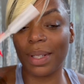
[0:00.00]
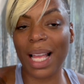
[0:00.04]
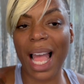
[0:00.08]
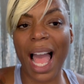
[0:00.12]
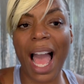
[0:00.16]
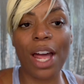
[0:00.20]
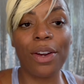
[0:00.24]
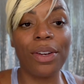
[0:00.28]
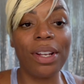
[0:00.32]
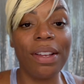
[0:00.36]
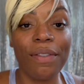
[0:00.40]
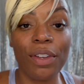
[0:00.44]

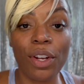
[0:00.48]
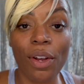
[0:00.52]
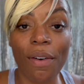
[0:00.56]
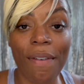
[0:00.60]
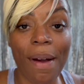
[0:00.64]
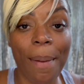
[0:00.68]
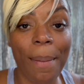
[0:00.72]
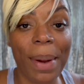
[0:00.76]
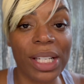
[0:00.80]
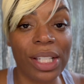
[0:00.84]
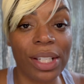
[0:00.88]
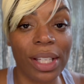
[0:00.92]
I don't even know if
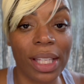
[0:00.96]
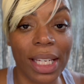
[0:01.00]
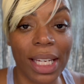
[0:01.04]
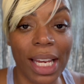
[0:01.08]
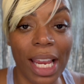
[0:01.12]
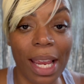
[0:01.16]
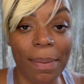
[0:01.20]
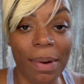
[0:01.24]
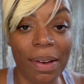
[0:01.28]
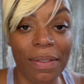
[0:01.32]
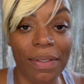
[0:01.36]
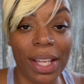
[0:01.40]
I mentioned the
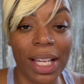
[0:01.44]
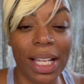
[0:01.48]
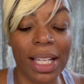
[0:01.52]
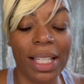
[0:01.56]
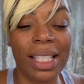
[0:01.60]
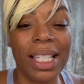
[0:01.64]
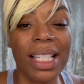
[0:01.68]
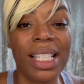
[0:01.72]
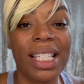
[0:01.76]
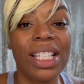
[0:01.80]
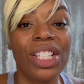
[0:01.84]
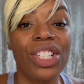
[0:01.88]
name of
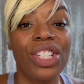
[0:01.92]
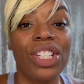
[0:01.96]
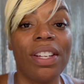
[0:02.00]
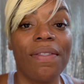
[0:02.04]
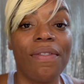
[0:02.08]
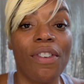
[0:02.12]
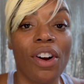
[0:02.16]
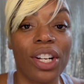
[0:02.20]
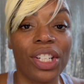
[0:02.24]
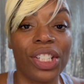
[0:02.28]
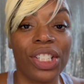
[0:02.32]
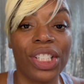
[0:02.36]
this. This is
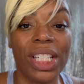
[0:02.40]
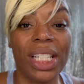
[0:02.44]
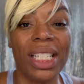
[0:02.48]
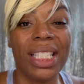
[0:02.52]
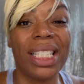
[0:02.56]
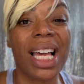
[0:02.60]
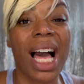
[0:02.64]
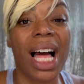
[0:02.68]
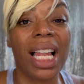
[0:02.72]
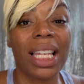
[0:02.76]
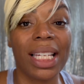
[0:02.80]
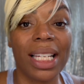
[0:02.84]
Givenchy
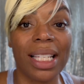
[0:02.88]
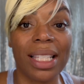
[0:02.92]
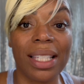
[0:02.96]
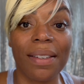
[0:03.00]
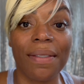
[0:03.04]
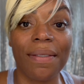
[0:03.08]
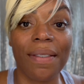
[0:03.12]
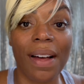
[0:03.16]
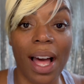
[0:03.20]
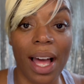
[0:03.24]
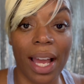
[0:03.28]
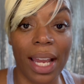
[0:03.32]
Dahlia
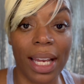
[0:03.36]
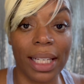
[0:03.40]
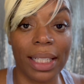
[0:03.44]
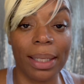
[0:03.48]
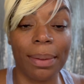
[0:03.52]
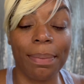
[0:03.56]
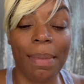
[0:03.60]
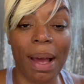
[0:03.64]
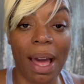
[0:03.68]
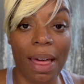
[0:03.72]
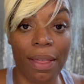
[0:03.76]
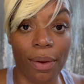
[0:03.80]

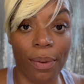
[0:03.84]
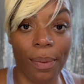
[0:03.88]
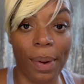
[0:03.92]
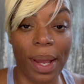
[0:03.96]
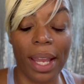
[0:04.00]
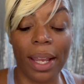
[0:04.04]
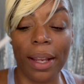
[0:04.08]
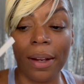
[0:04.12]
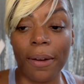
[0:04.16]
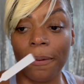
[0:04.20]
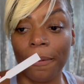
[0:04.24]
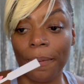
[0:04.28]
Divine, by the
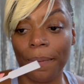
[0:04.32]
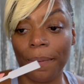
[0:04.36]
way.